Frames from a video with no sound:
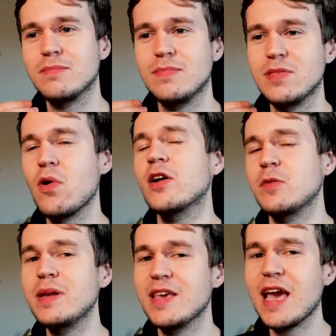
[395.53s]
there are some
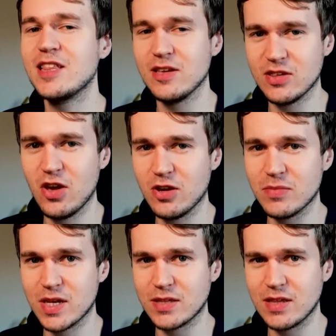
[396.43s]
mitigating
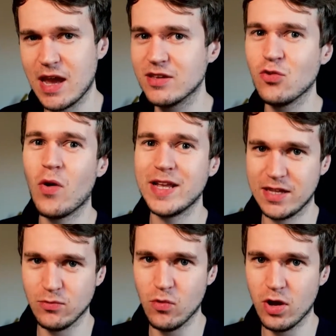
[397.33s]
circumstances there as to why it
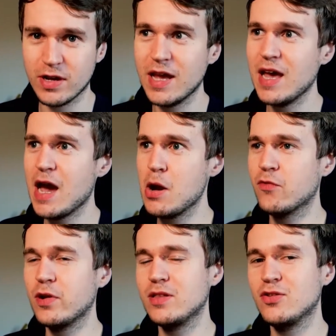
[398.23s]
didn't work.
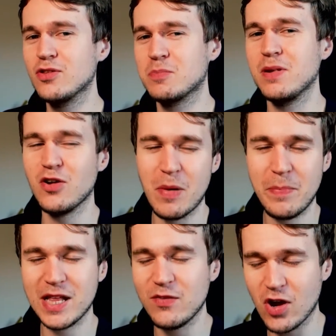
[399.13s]
However, it does become a
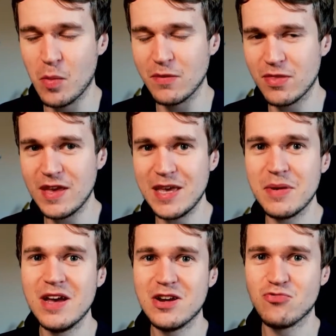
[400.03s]
bit of a common theme,
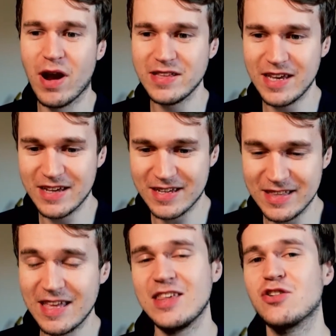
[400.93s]
Rangnick
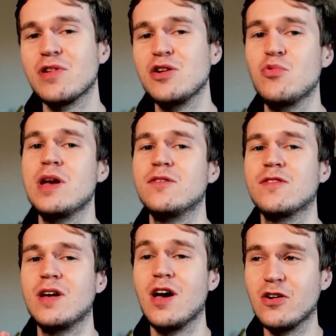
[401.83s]
disagreeing with
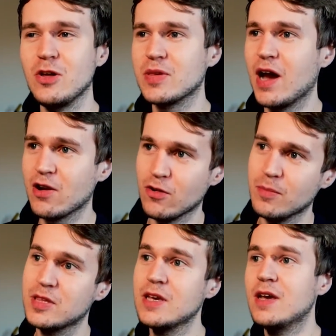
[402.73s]
the club's higher-ups.